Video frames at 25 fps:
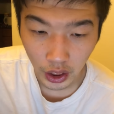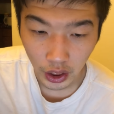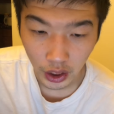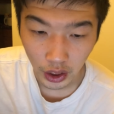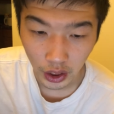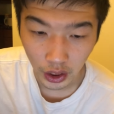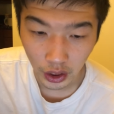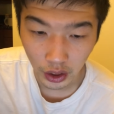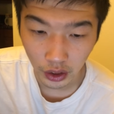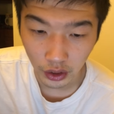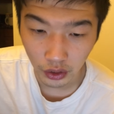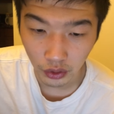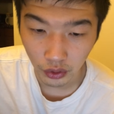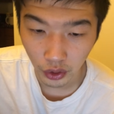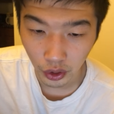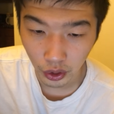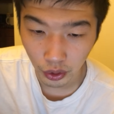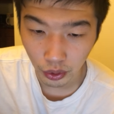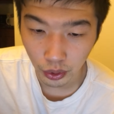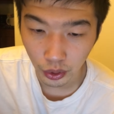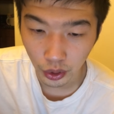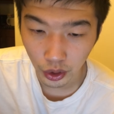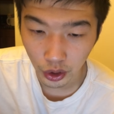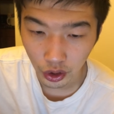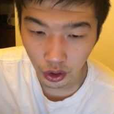It is
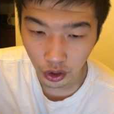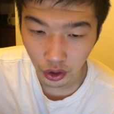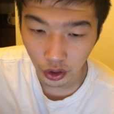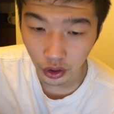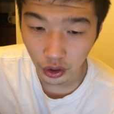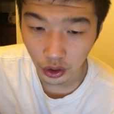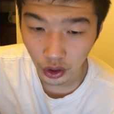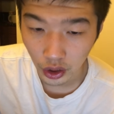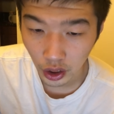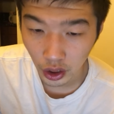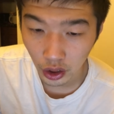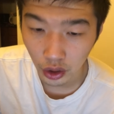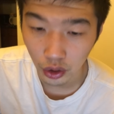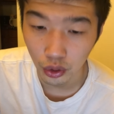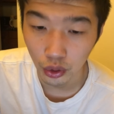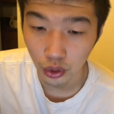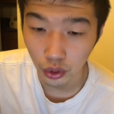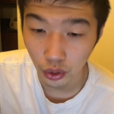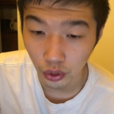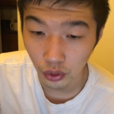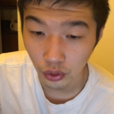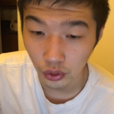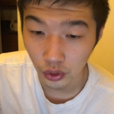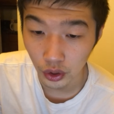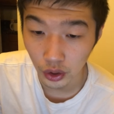very rich in
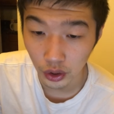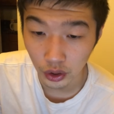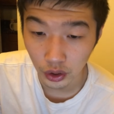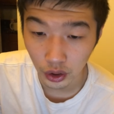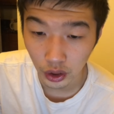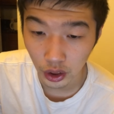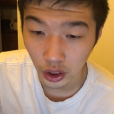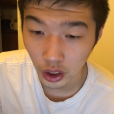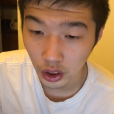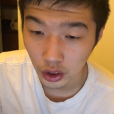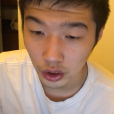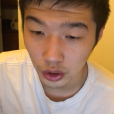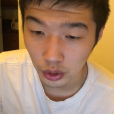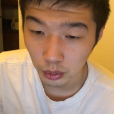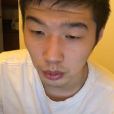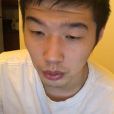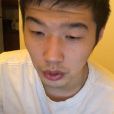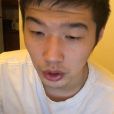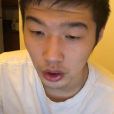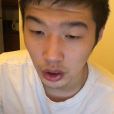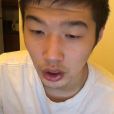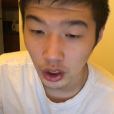culture from the custom,